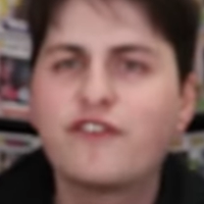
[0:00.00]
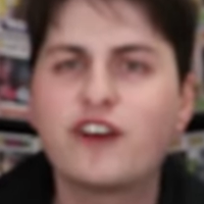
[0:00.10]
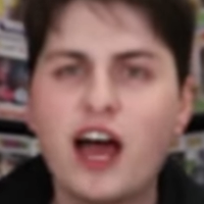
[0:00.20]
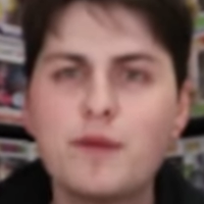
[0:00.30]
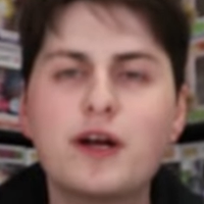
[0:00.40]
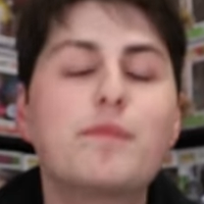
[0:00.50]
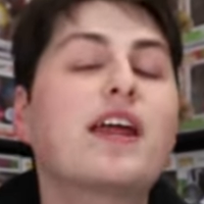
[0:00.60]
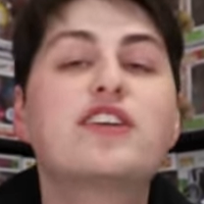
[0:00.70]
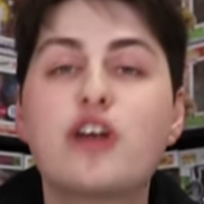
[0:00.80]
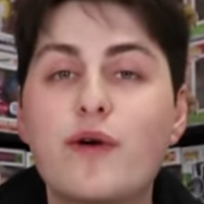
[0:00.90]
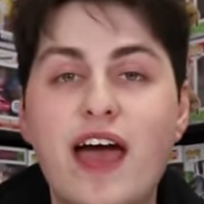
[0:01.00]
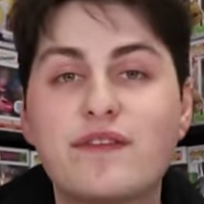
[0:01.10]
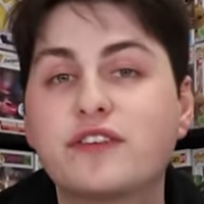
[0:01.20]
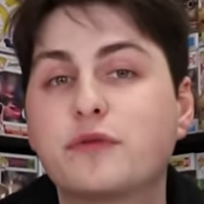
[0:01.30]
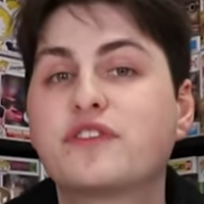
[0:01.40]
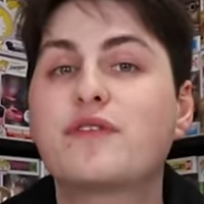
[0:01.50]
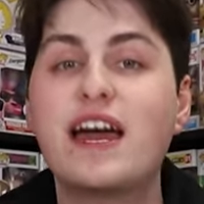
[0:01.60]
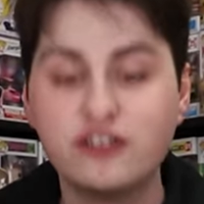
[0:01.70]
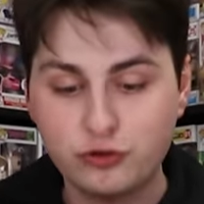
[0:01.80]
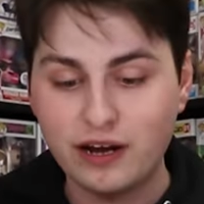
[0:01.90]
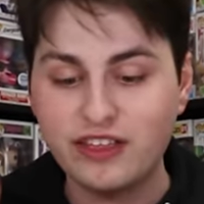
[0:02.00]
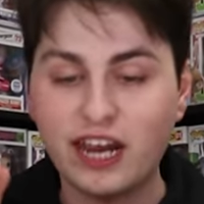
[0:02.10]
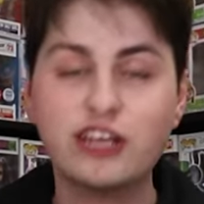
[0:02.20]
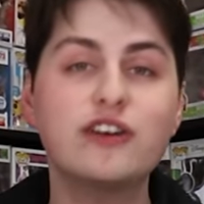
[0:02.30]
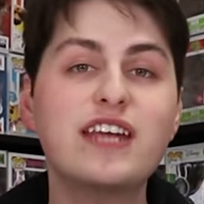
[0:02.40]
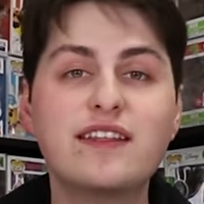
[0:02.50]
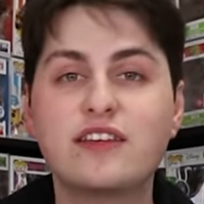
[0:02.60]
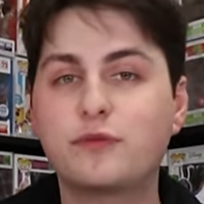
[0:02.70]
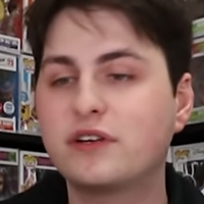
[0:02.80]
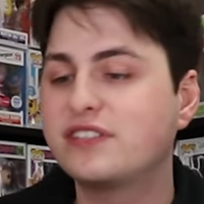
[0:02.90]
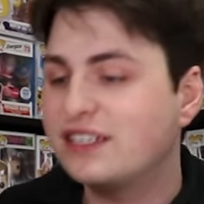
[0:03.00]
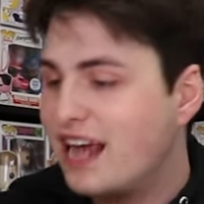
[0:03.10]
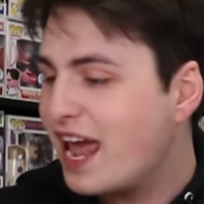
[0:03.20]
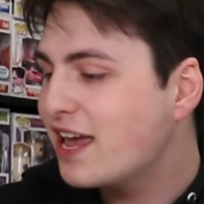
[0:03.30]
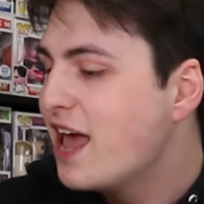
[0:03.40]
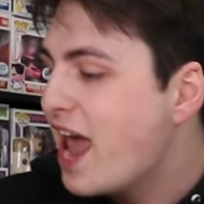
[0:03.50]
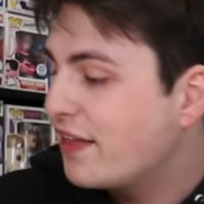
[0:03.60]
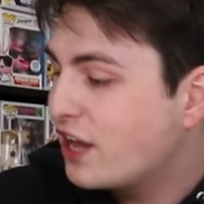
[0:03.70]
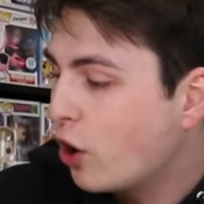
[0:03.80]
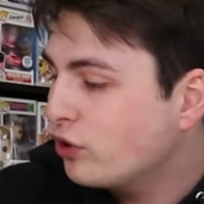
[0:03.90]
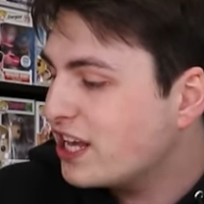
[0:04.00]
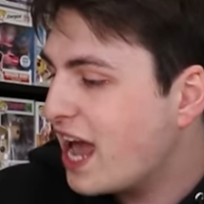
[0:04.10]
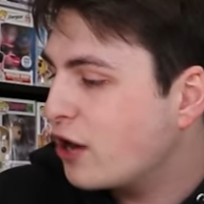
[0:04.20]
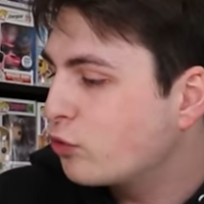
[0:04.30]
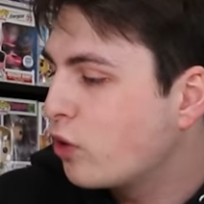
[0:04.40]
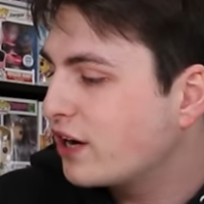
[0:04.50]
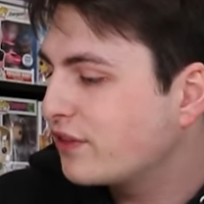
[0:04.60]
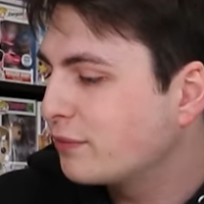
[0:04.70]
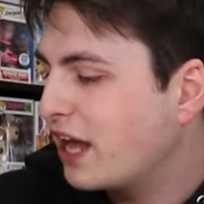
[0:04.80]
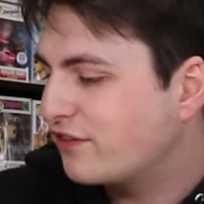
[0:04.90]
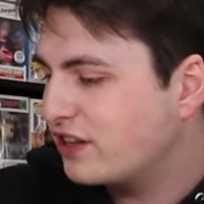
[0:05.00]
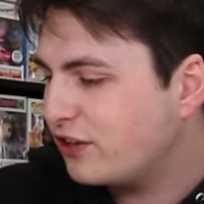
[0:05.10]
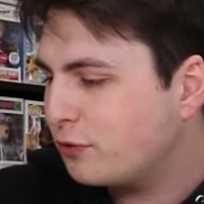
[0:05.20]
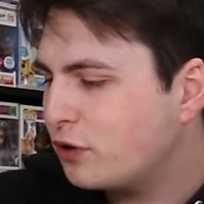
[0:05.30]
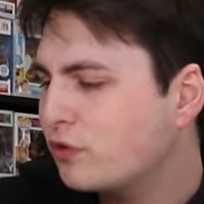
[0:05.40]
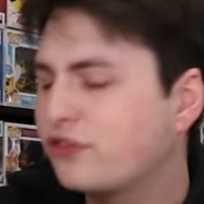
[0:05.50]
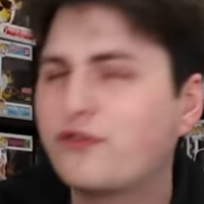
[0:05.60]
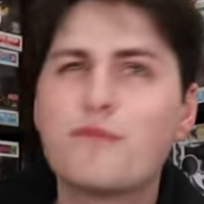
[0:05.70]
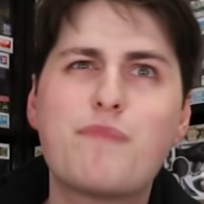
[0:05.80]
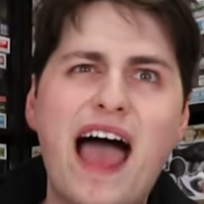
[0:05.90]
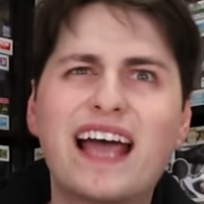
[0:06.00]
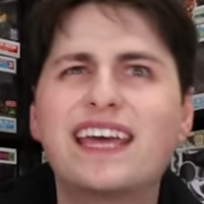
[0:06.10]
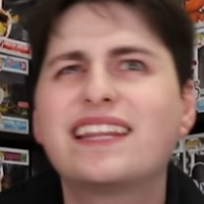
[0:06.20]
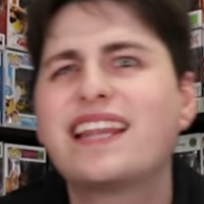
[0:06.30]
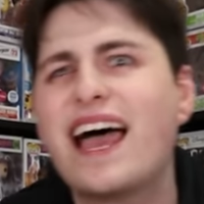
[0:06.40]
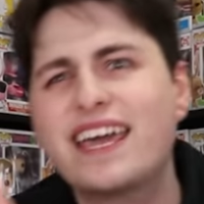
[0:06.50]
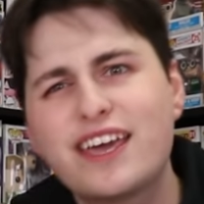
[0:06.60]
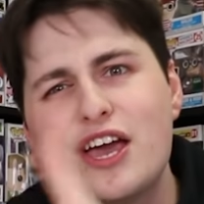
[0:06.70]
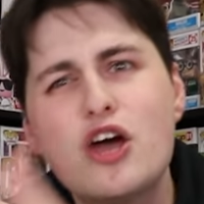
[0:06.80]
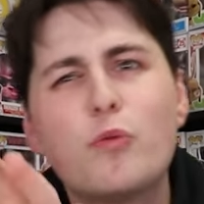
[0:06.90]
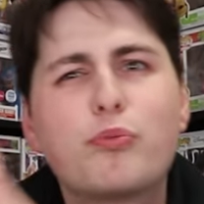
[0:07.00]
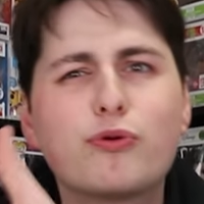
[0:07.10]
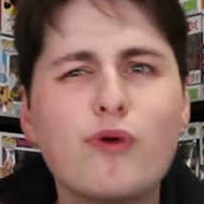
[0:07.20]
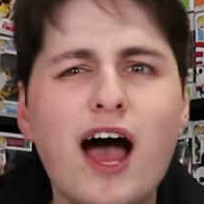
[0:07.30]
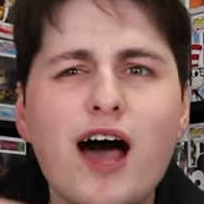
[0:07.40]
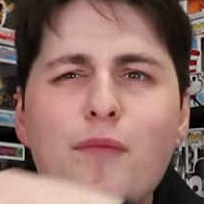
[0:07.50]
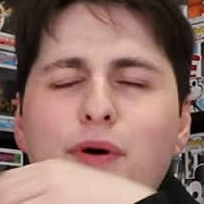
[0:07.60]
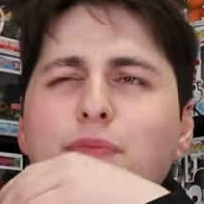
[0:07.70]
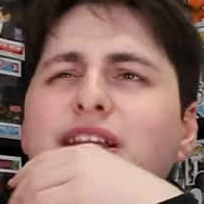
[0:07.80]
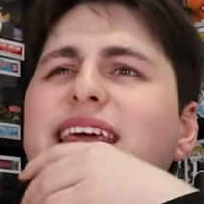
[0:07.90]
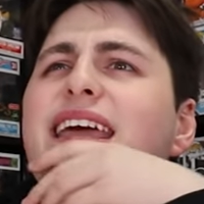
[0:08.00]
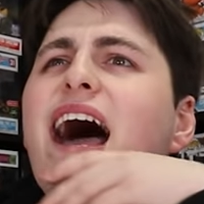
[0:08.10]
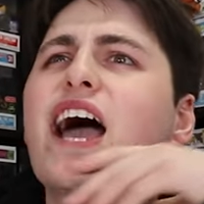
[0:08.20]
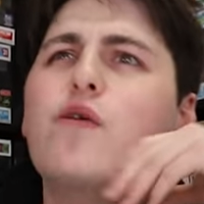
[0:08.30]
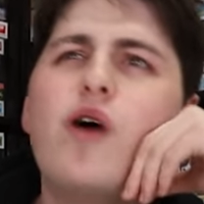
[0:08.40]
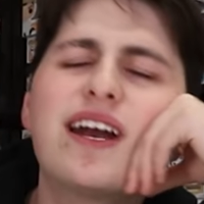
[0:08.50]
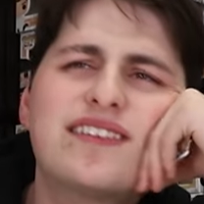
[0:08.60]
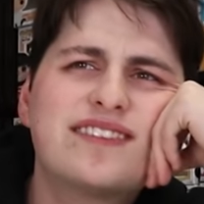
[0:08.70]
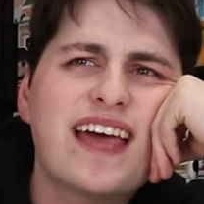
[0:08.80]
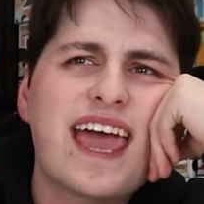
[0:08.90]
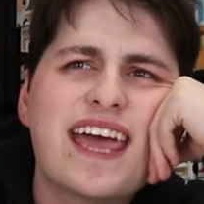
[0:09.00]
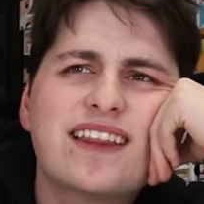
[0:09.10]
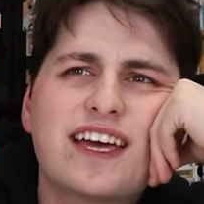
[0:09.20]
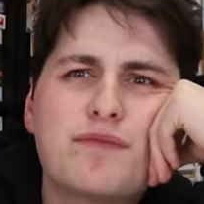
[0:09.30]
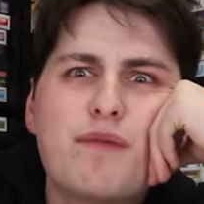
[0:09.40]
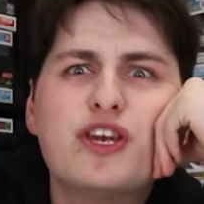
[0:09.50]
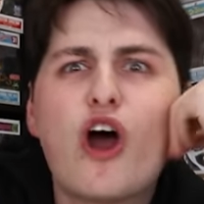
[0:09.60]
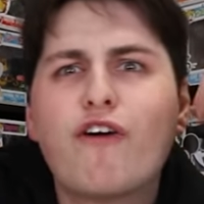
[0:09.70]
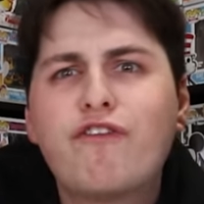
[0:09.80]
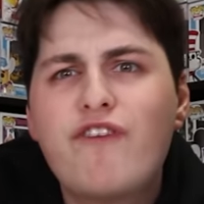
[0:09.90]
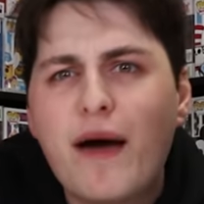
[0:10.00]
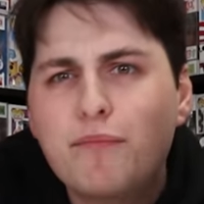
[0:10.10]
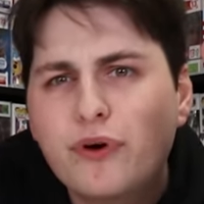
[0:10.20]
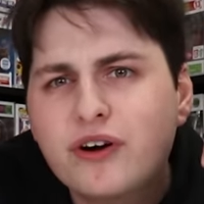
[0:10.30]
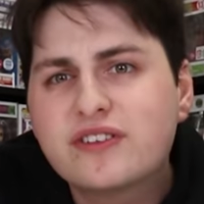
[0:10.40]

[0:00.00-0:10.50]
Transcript: of forgot about it, but I don't have this one. So that is great that I could get this one today, and they only had one of them left. And this one was from back in like probably, I want to say like maybe November,